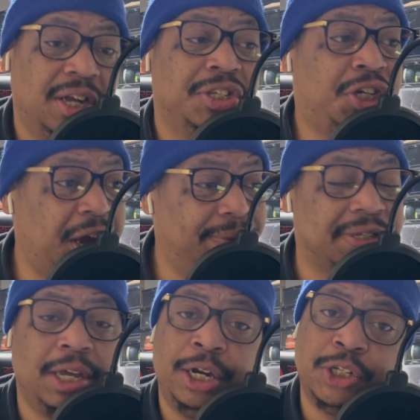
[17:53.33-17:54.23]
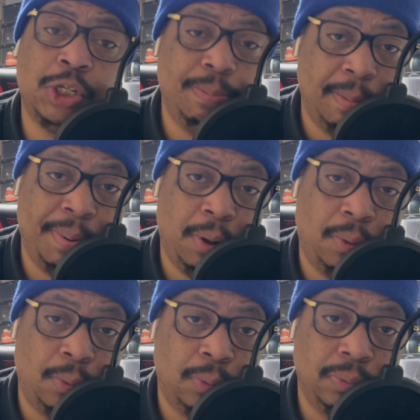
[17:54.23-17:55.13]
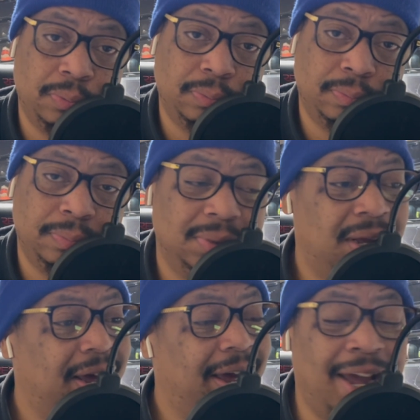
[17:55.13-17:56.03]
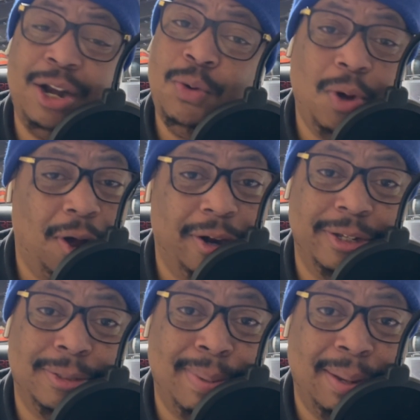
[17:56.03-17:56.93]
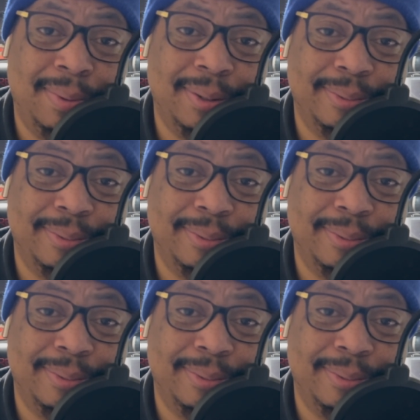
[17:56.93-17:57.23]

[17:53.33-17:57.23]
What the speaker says: Chiefs, and the Super Bowl in New Orleans, baby.